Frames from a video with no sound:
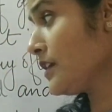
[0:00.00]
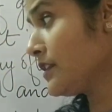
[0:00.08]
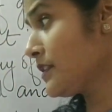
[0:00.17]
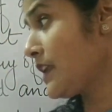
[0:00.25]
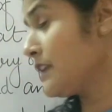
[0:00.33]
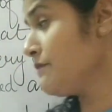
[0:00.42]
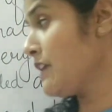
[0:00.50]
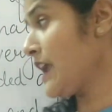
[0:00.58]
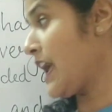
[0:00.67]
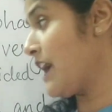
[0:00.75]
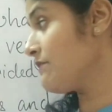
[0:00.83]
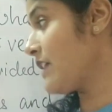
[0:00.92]
Then we
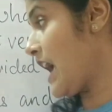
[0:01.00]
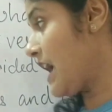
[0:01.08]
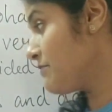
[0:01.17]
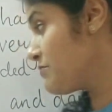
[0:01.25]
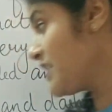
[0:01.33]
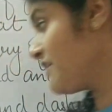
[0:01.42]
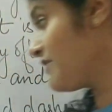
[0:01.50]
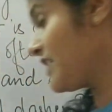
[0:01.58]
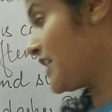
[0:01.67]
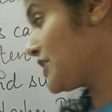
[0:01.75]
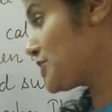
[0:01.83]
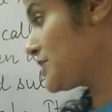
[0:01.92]
have
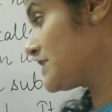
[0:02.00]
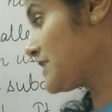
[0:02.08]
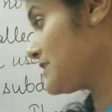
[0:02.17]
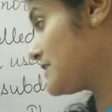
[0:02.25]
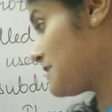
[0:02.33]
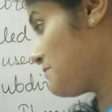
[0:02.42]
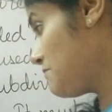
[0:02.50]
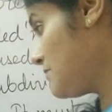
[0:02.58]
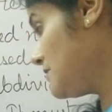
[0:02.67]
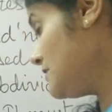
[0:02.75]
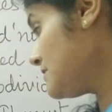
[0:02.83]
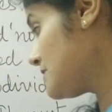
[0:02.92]
abbreviations and
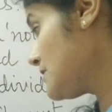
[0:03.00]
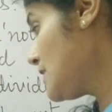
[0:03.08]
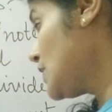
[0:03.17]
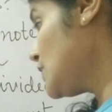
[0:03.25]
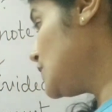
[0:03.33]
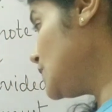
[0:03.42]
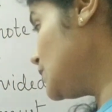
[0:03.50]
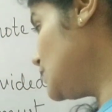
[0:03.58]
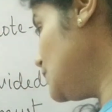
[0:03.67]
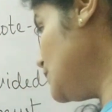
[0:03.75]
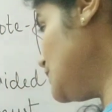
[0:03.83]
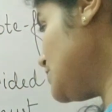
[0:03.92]
symbols
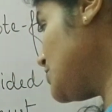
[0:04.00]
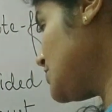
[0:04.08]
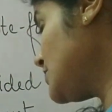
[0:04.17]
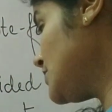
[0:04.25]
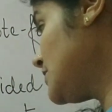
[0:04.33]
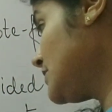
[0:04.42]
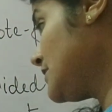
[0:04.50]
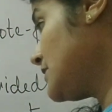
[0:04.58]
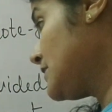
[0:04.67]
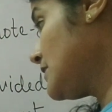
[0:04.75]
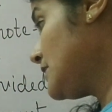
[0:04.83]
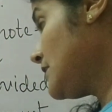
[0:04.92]
used
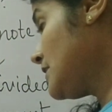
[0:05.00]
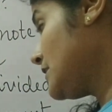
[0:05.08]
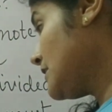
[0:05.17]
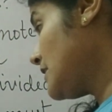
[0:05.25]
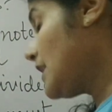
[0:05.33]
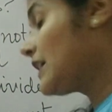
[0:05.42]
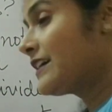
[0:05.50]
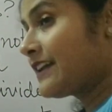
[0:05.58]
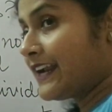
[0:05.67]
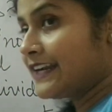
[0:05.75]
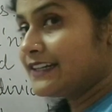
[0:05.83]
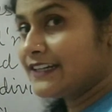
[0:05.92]
a
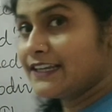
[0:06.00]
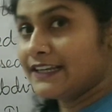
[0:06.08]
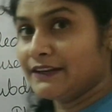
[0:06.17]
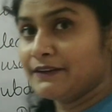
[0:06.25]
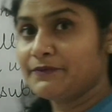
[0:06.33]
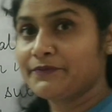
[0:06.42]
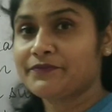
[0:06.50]
great deal.